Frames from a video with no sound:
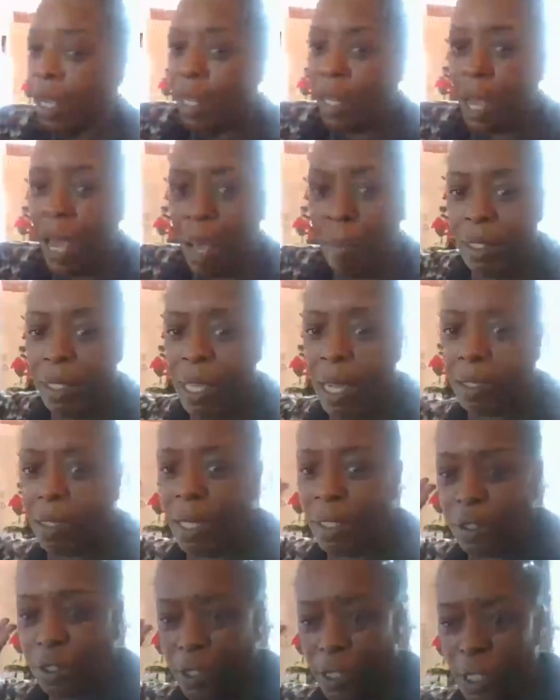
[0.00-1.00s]
And how many got
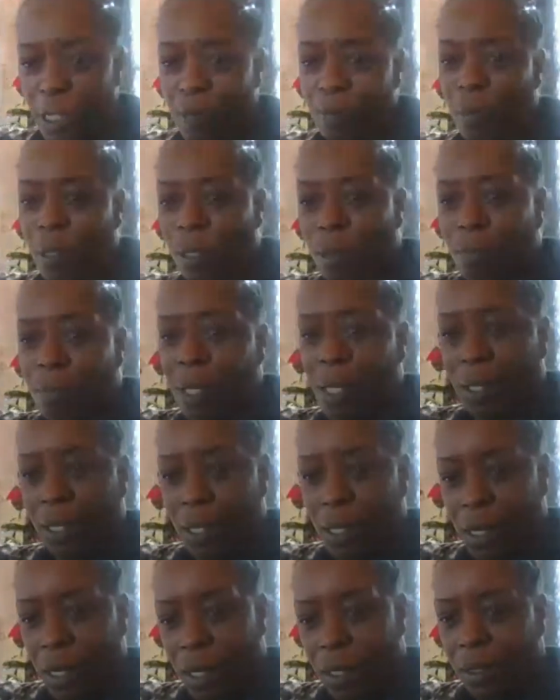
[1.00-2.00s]
that cheeseburger money,
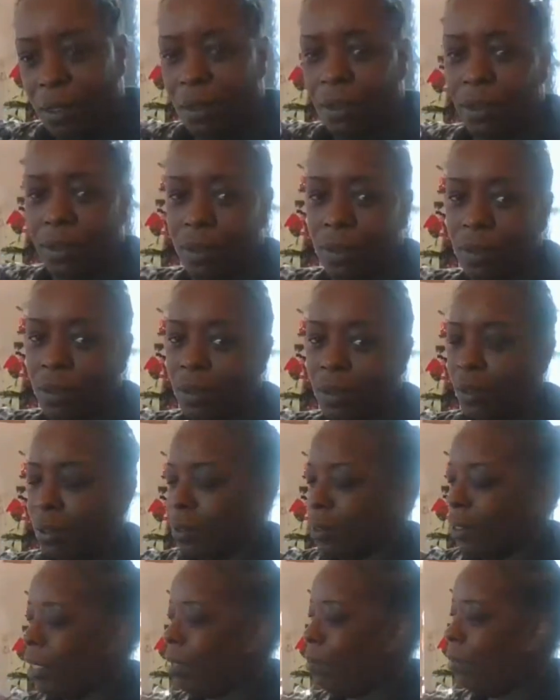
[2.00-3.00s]
honey?
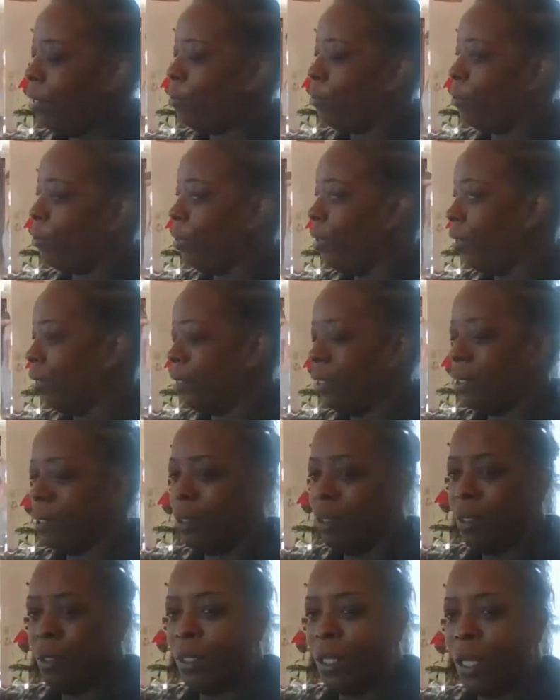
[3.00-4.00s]
I mean, really,
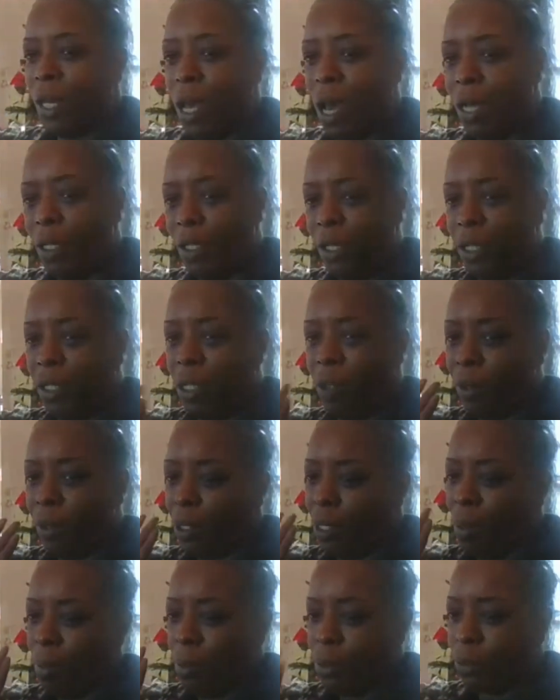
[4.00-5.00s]
I don't even know what the
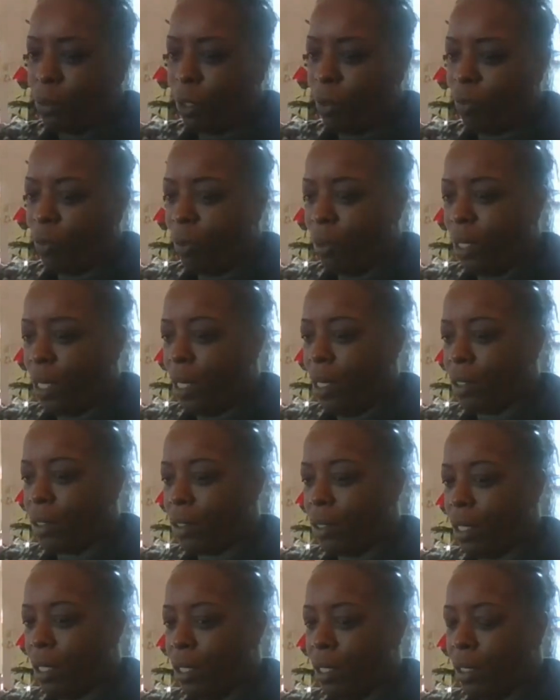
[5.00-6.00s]
numbers were for last
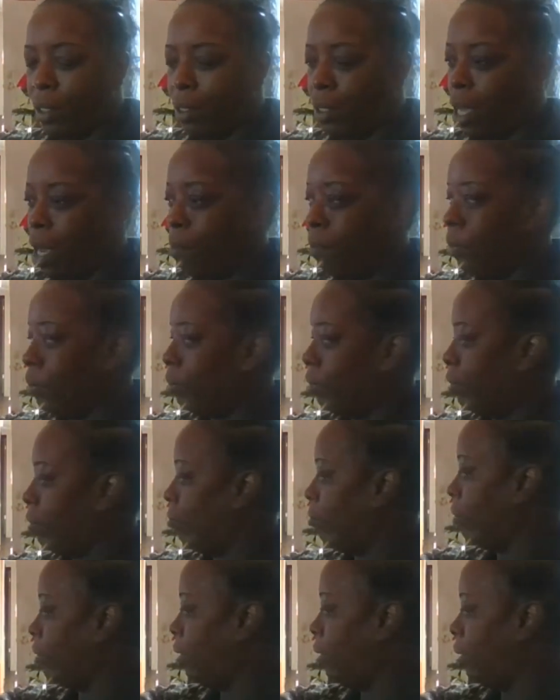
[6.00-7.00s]
night. And I'm gonna
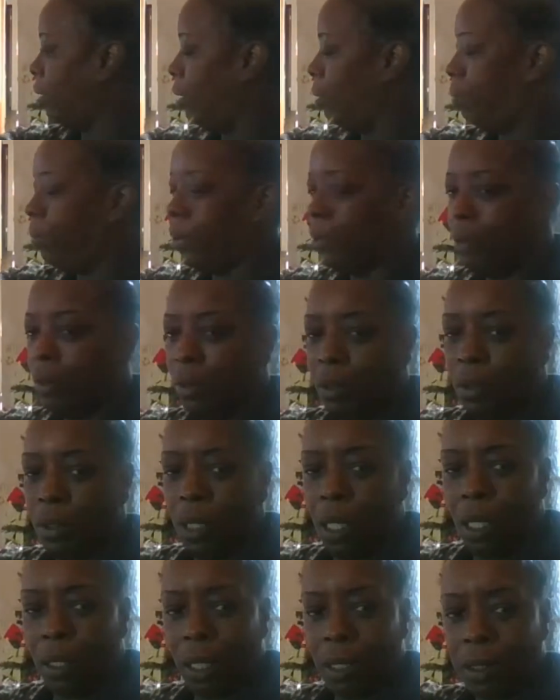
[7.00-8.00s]
get up and
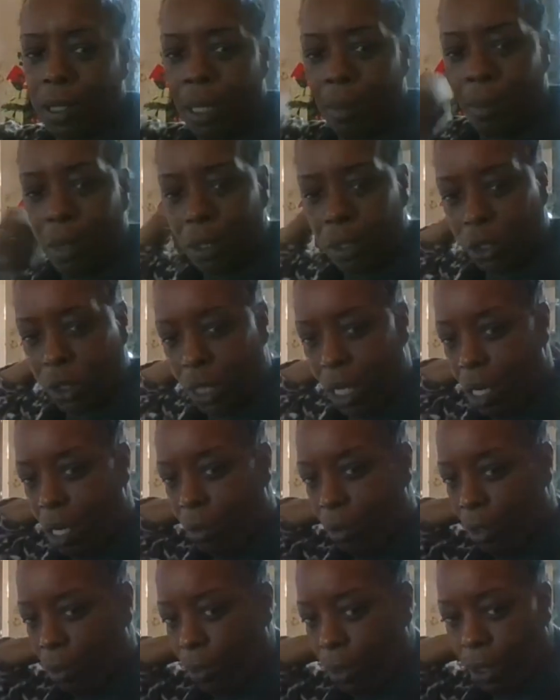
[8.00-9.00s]
as I take my
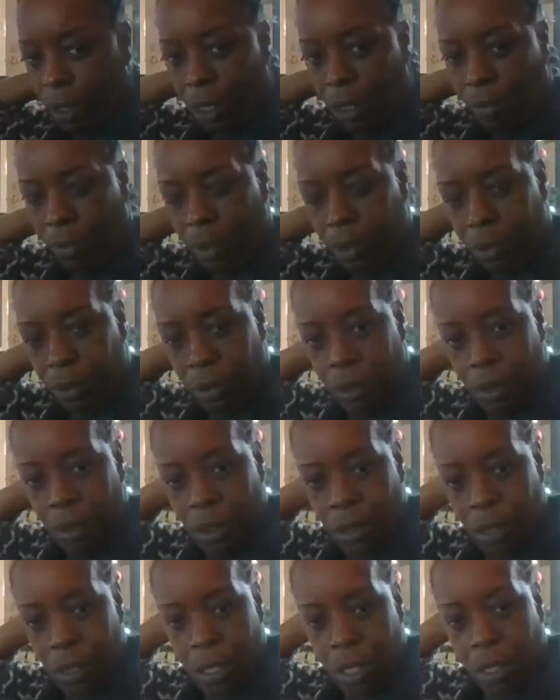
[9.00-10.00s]
shower or whatever and
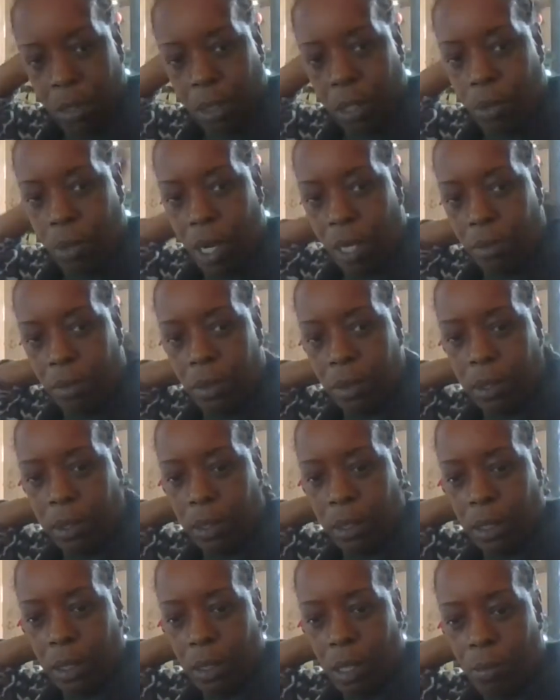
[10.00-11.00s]
go out and
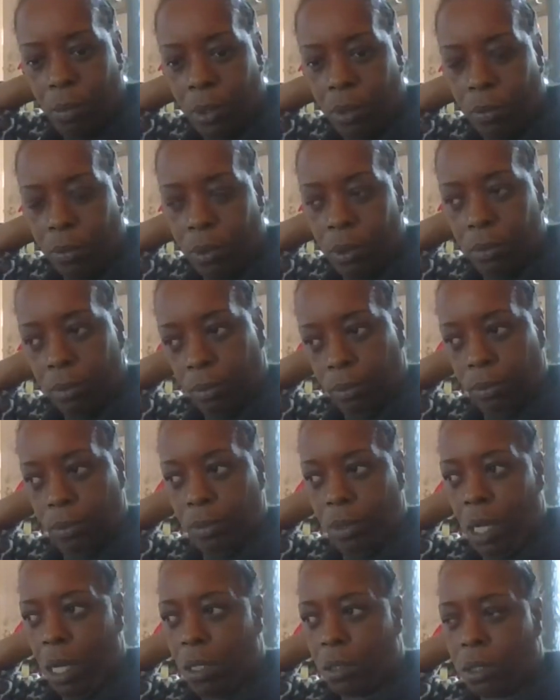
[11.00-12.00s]
see. And I am going to
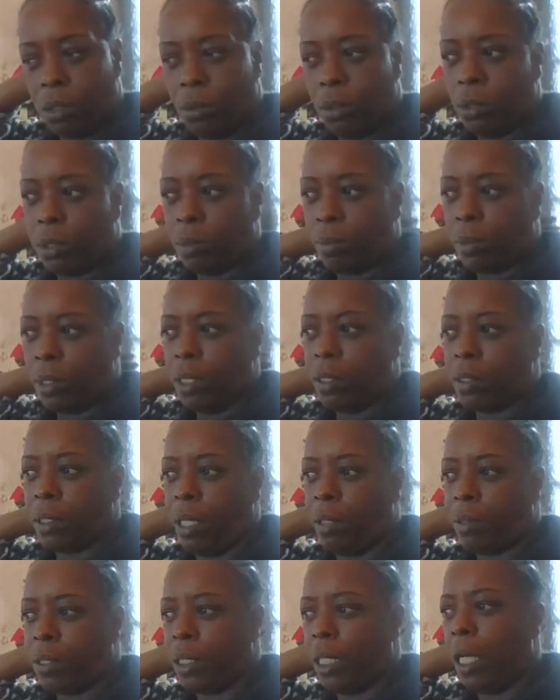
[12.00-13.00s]
also do some things
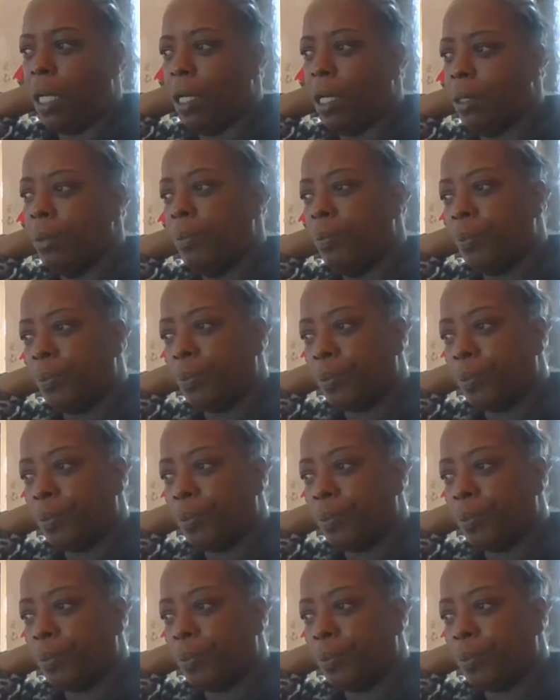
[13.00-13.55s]
outside,